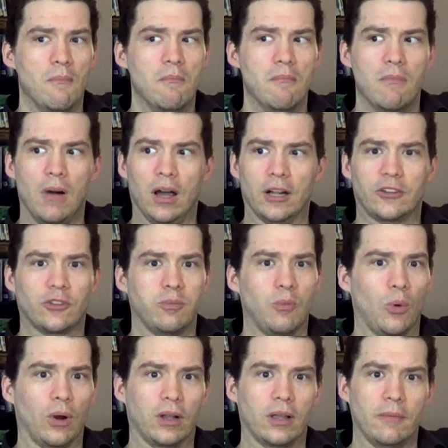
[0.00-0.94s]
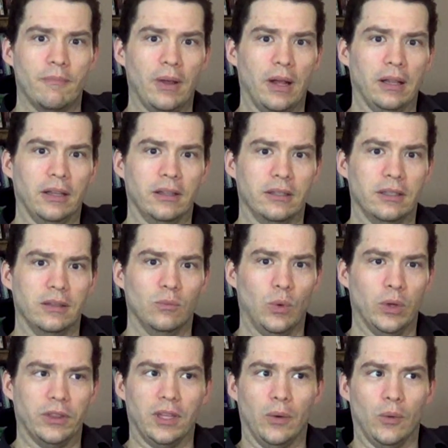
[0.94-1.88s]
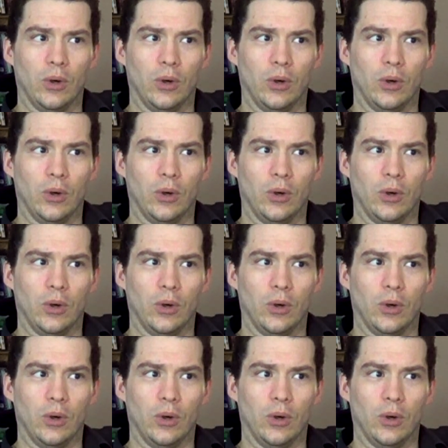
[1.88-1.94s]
much more compelling than what they